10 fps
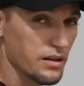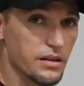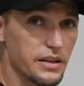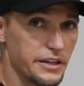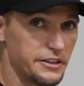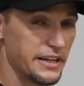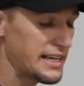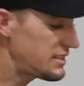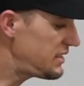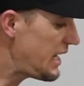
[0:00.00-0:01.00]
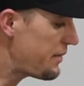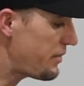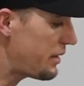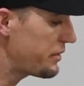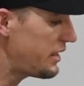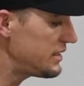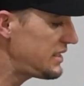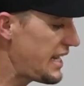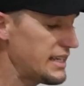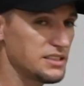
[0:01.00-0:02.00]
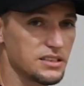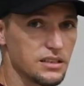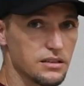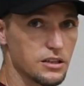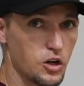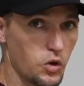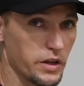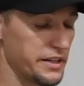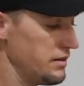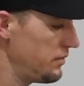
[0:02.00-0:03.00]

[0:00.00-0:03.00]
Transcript: Then your next step, I'm going to test cooling.